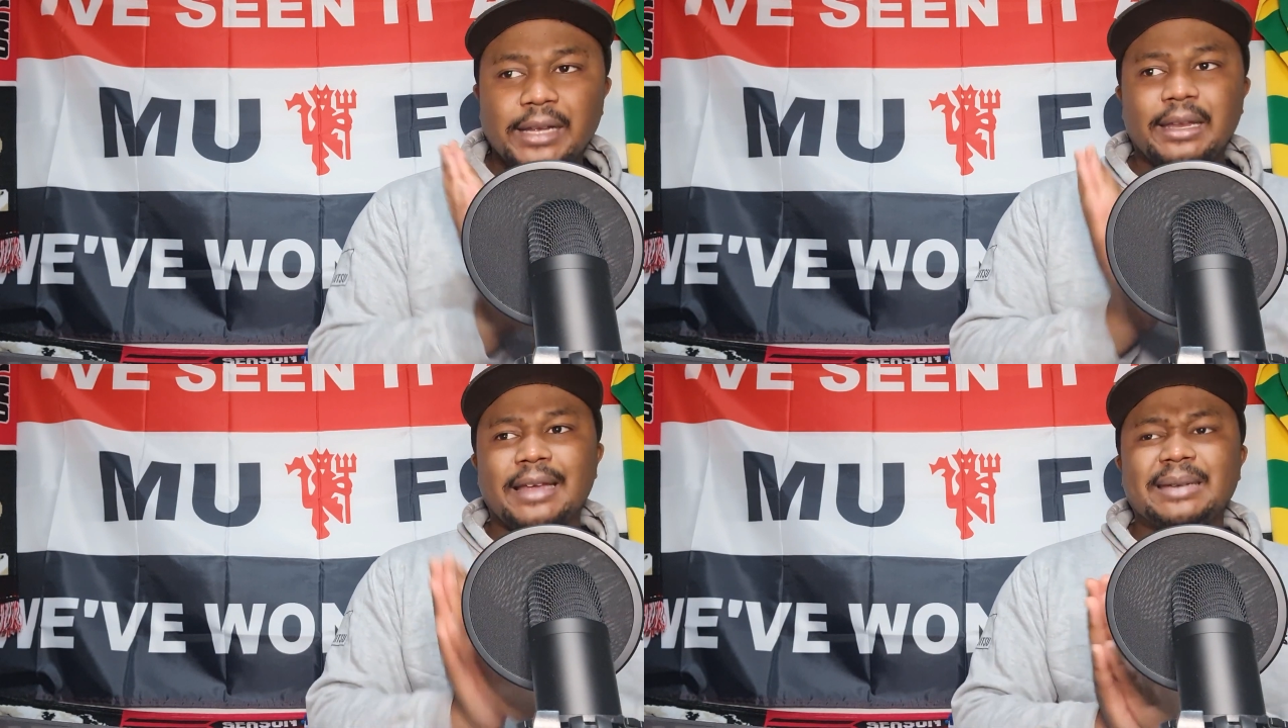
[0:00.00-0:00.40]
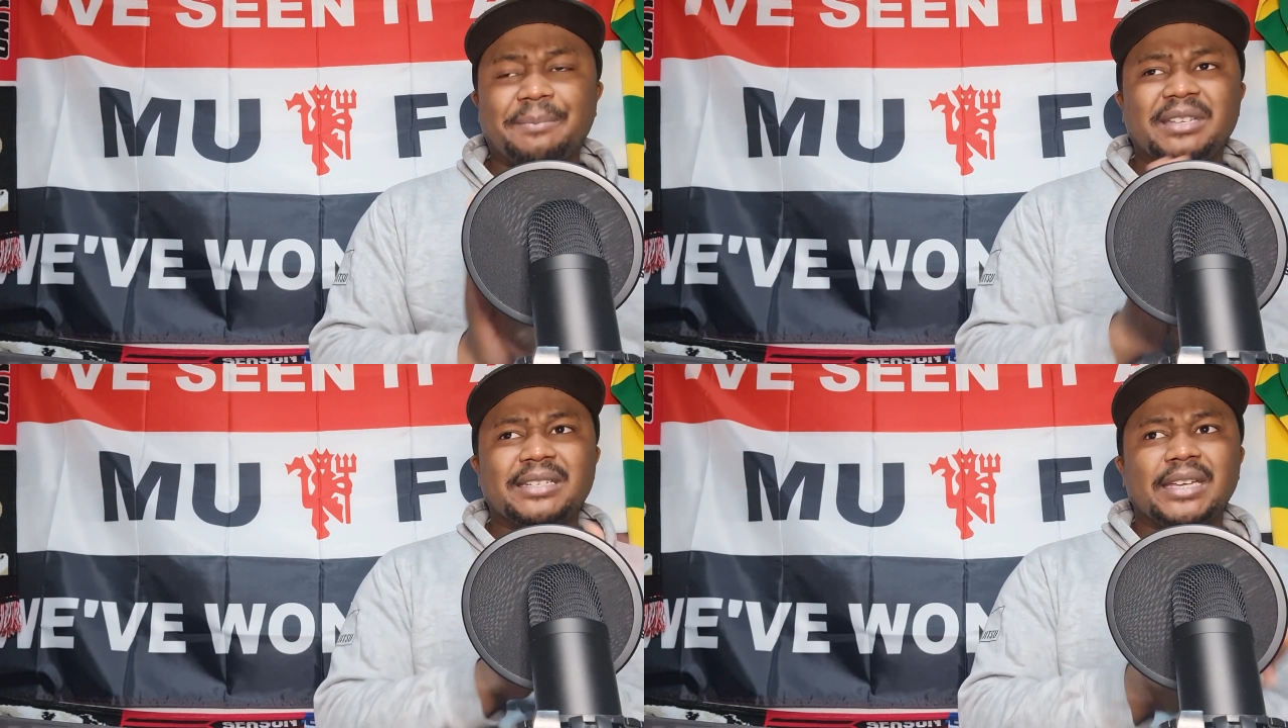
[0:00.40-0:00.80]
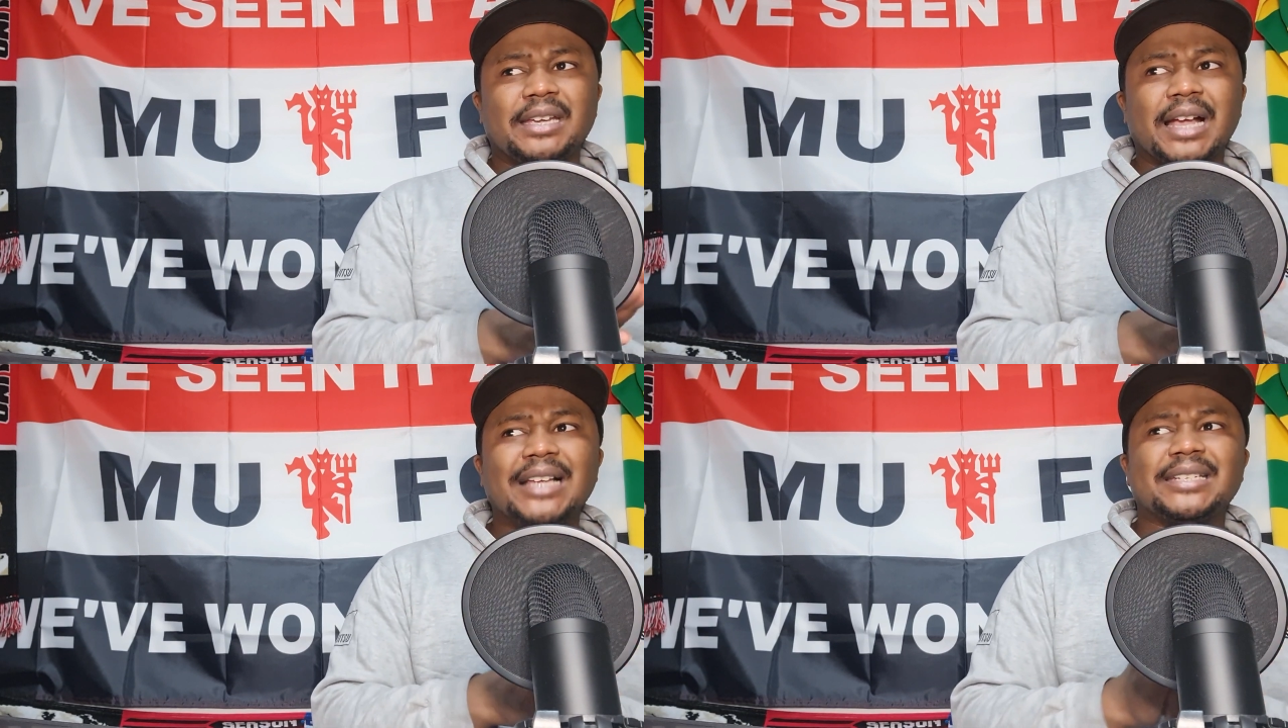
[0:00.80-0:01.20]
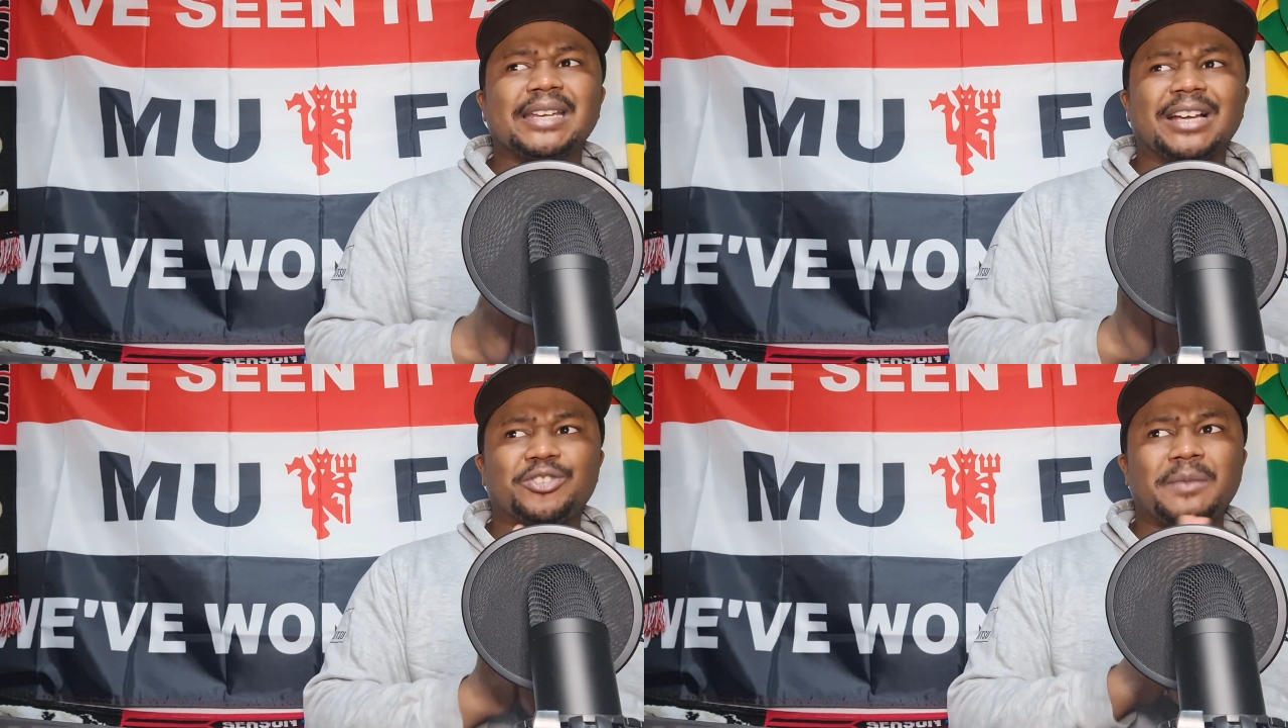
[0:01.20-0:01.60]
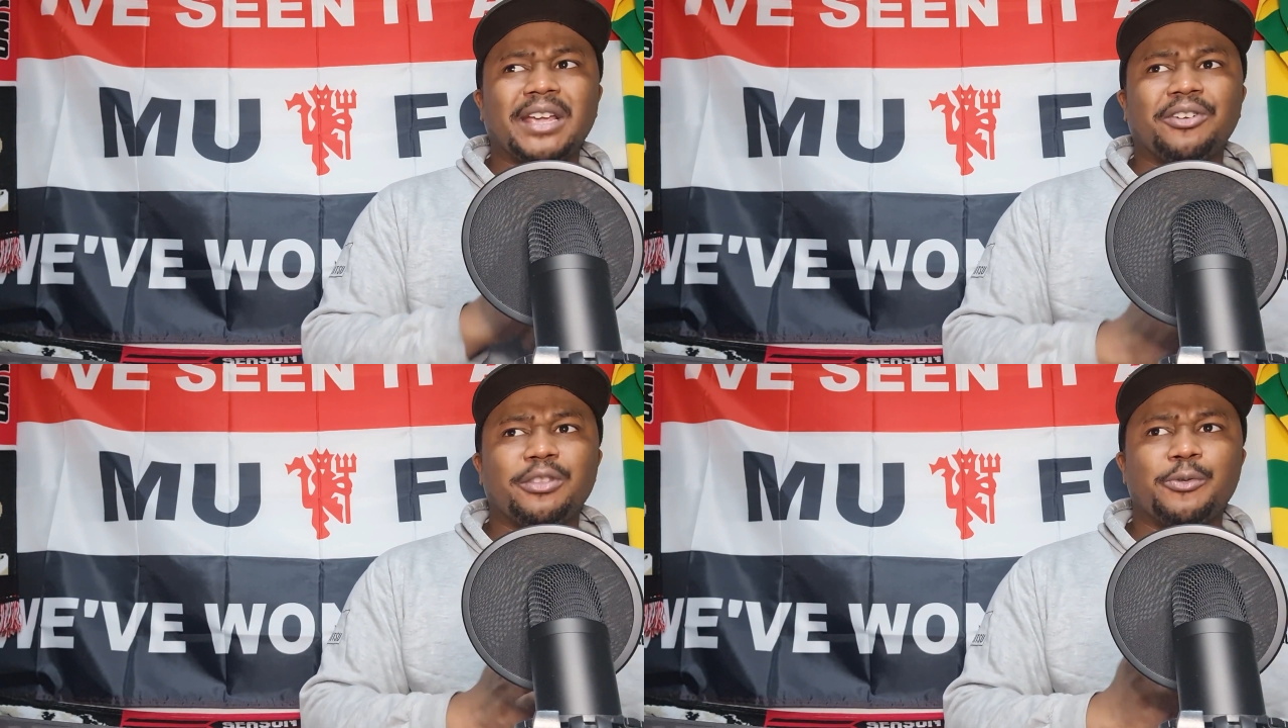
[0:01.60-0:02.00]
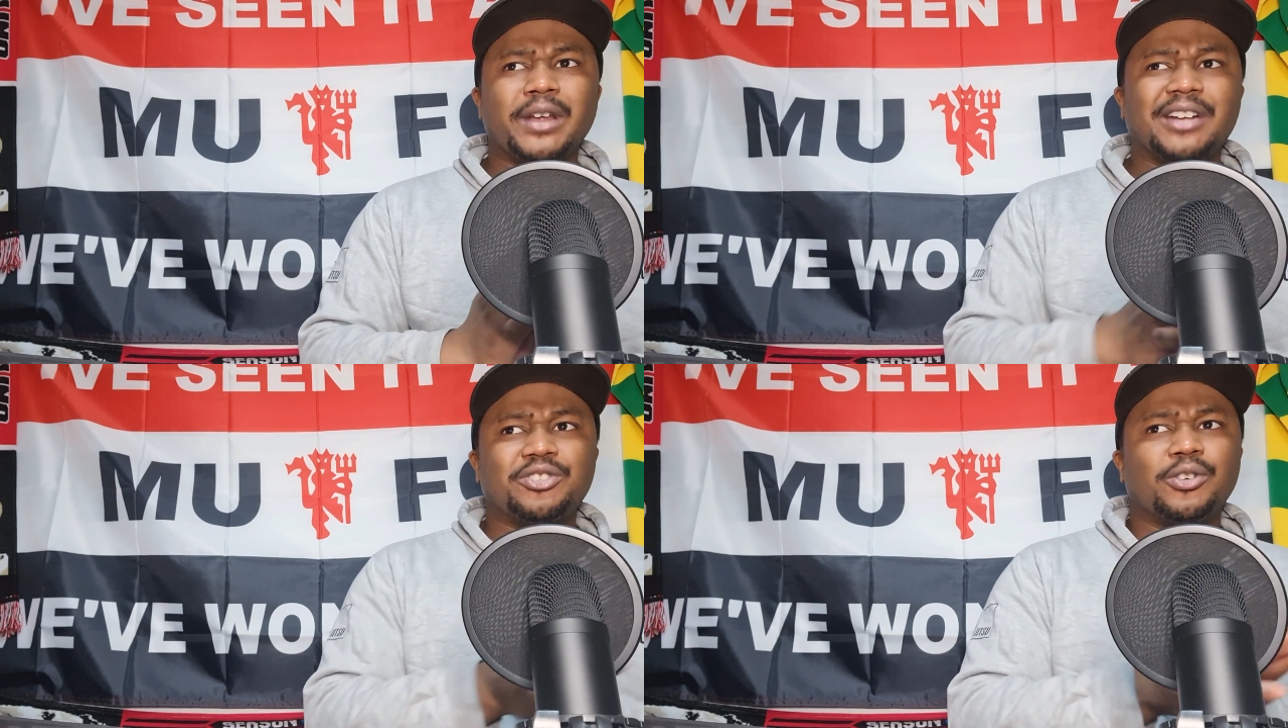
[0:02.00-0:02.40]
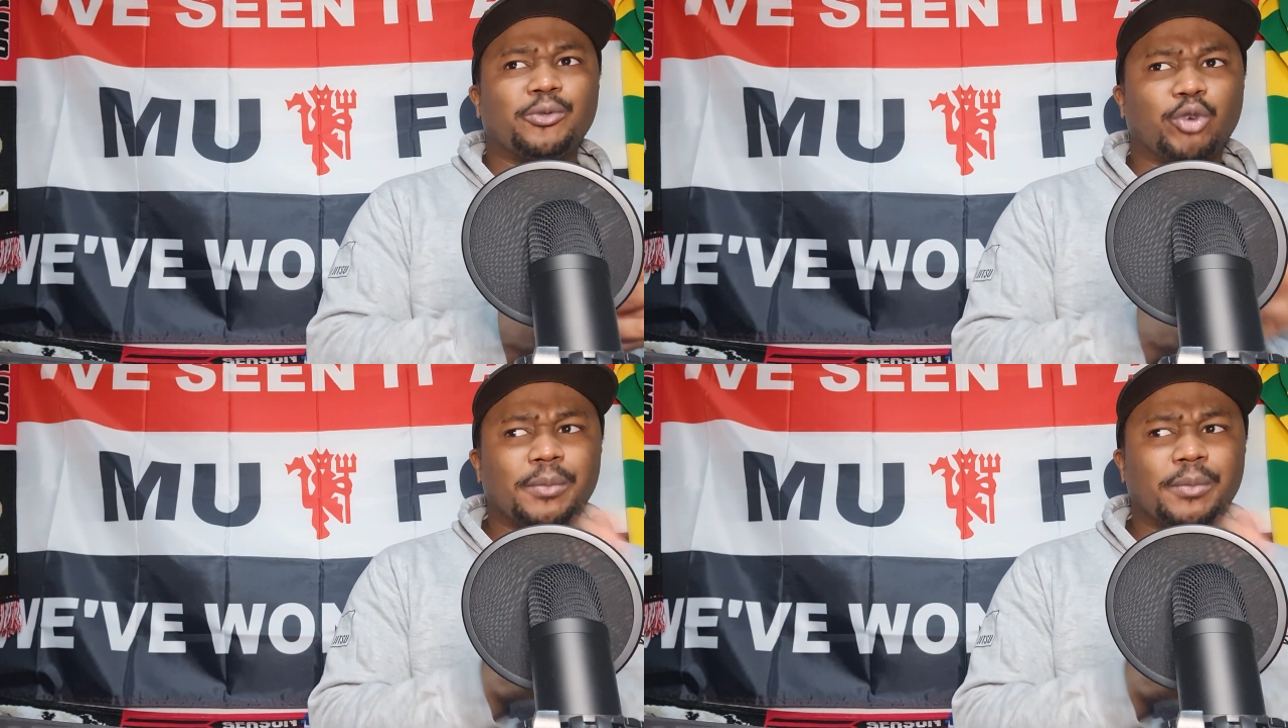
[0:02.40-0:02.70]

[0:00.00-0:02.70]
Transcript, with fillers: Yes, I've been seeing guys said I should make another reaction on